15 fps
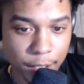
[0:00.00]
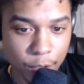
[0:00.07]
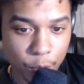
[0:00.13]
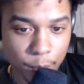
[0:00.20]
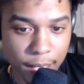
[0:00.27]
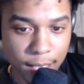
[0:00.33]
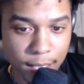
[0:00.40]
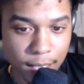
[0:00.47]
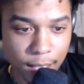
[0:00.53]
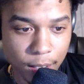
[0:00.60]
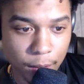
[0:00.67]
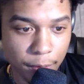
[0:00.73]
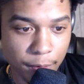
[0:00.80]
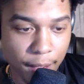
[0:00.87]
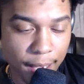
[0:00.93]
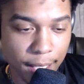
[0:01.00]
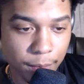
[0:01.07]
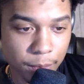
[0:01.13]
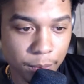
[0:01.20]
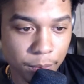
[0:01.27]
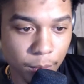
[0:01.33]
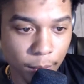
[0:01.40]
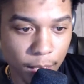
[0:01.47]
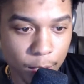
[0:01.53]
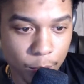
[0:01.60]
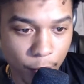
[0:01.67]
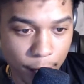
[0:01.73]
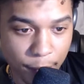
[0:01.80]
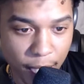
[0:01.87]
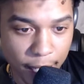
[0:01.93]
Eubank said on the fight is
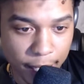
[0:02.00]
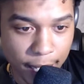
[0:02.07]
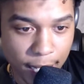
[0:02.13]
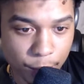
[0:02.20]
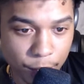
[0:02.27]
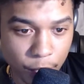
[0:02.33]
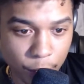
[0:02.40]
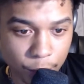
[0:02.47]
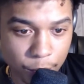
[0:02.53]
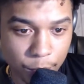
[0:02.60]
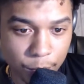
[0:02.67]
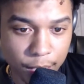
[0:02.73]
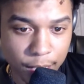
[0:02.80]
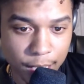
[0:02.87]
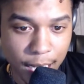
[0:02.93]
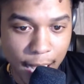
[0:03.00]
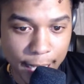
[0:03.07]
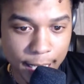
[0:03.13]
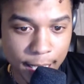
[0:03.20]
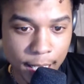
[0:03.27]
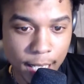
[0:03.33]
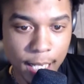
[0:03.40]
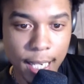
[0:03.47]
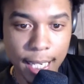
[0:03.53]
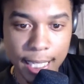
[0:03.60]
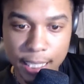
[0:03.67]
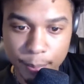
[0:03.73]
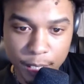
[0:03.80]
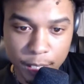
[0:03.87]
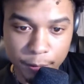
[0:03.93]
right podcast with host Tunde Ajayi and
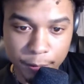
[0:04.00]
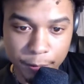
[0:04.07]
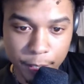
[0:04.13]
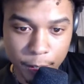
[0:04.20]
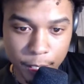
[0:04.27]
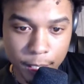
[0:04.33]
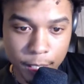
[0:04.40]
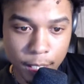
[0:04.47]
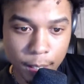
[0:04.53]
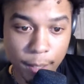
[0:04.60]
Spencer Fearon.